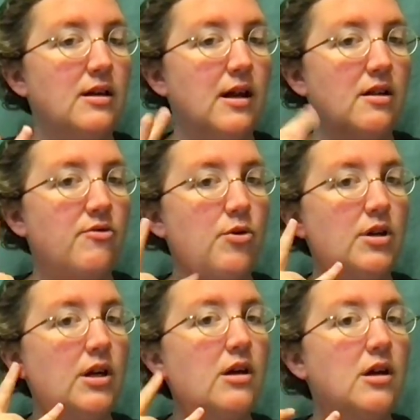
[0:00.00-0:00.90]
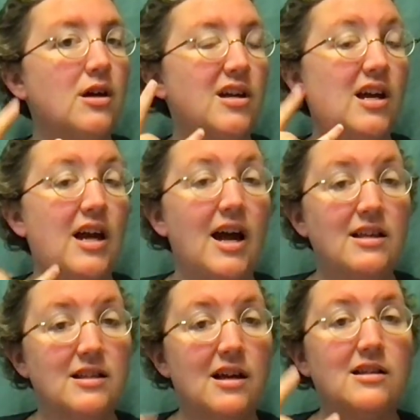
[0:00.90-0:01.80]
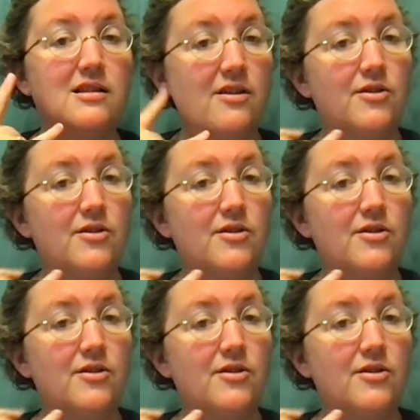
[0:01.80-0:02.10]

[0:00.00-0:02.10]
California. As a Southern